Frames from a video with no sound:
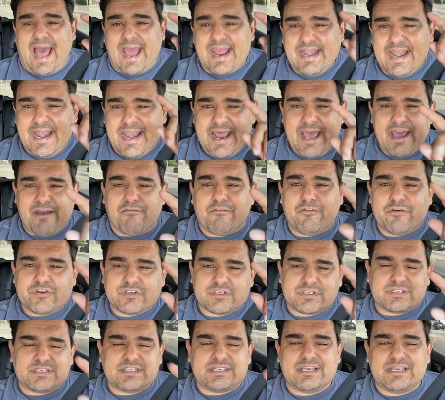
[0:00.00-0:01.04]
I never
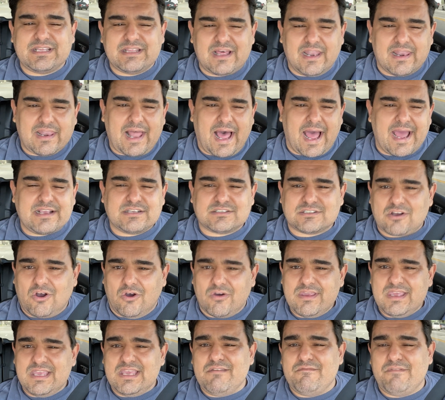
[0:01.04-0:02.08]
see the
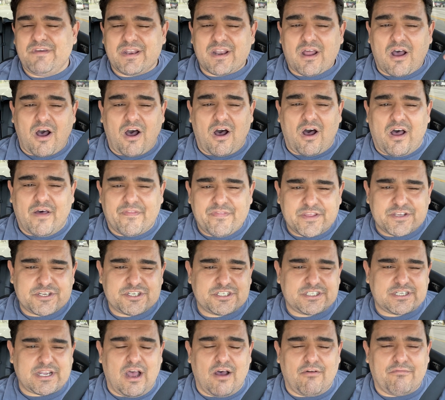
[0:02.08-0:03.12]
Lysol even on the
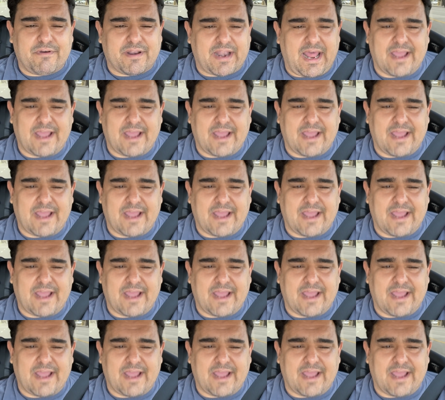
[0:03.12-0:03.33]
shelf.